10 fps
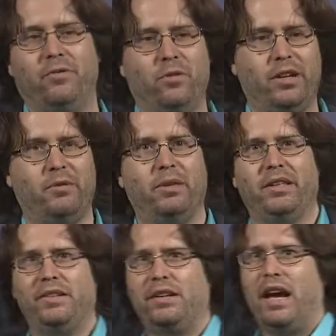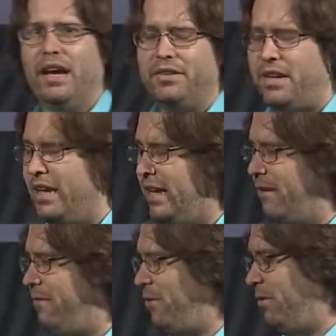of working with these guys
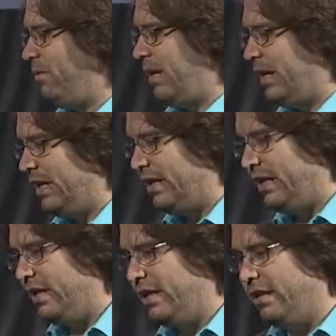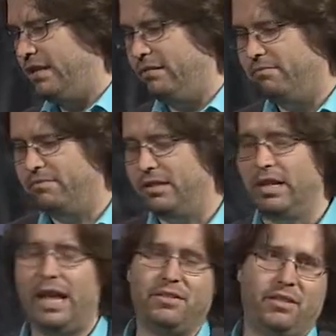for the
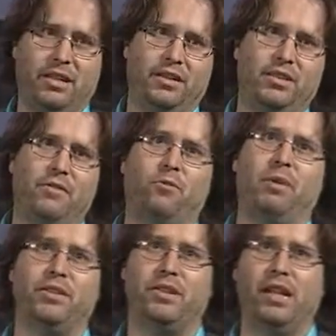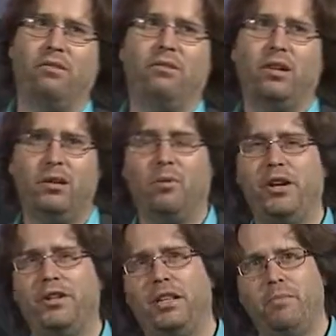last several months now on the
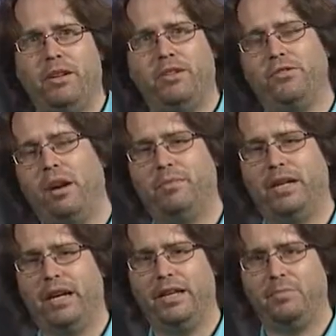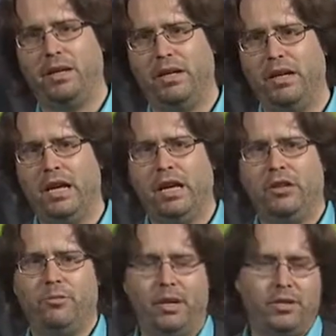project I'm going to describe today. It's been a
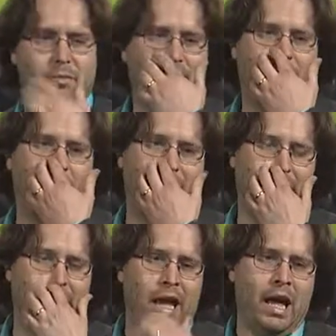tremendous amount of fun, and